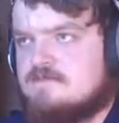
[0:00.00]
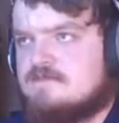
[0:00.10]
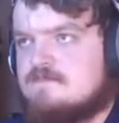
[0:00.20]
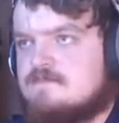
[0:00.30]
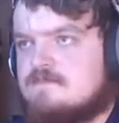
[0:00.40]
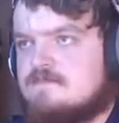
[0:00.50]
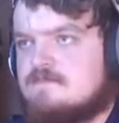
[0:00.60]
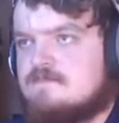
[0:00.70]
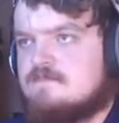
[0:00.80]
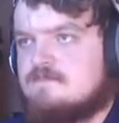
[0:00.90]

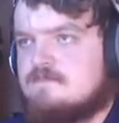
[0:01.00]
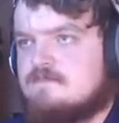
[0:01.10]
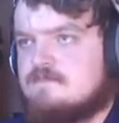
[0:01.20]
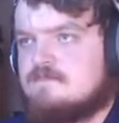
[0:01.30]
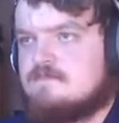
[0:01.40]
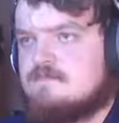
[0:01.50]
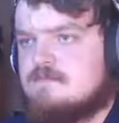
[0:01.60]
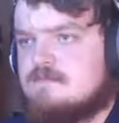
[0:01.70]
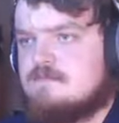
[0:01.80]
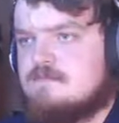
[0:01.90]

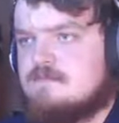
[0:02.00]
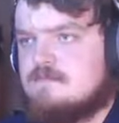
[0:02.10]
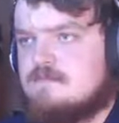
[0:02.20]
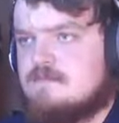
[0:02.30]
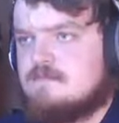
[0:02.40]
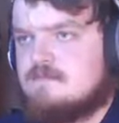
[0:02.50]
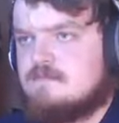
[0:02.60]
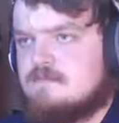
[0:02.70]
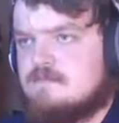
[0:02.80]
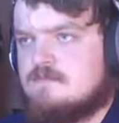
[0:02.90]

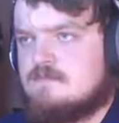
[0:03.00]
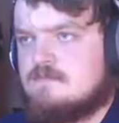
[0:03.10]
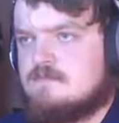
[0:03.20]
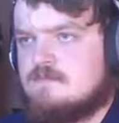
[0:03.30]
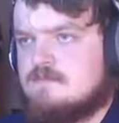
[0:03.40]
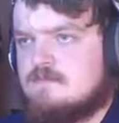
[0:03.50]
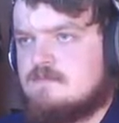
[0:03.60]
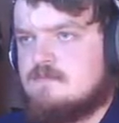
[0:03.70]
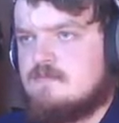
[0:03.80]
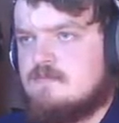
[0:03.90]

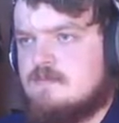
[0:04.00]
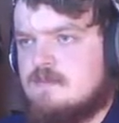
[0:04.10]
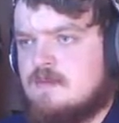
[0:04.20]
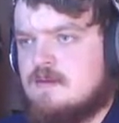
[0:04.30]
(no one is talking)